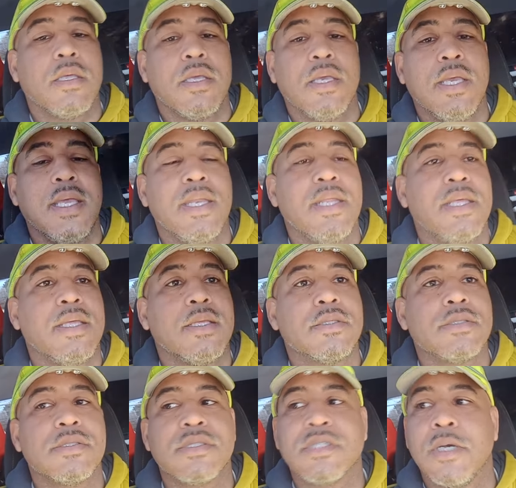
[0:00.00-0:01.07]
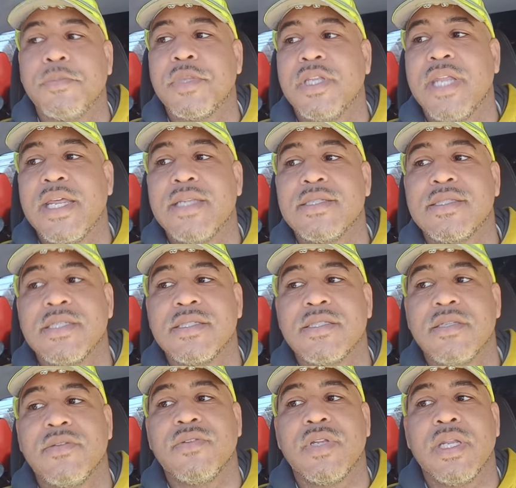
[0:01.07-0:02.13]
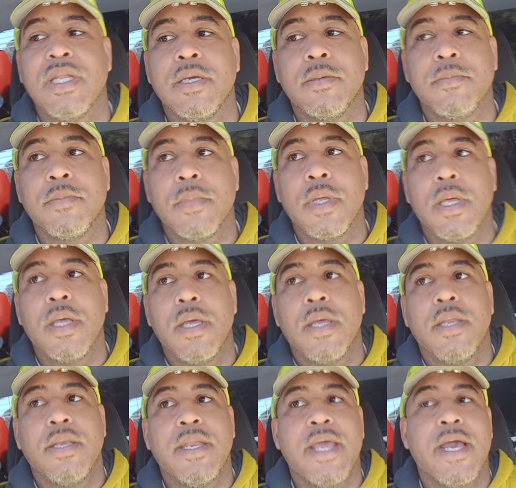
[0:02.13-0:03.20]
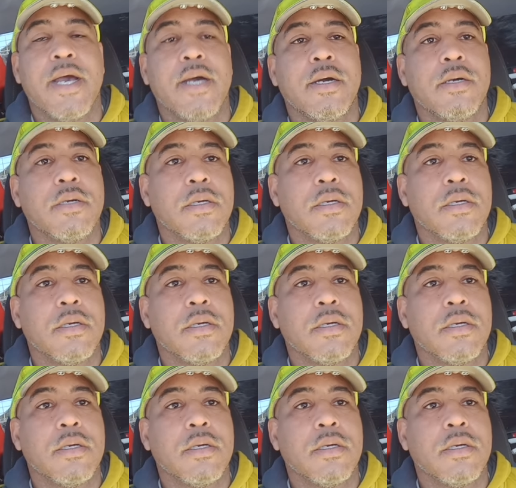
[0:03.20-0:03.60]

hitting something that is sensitive to them. Now,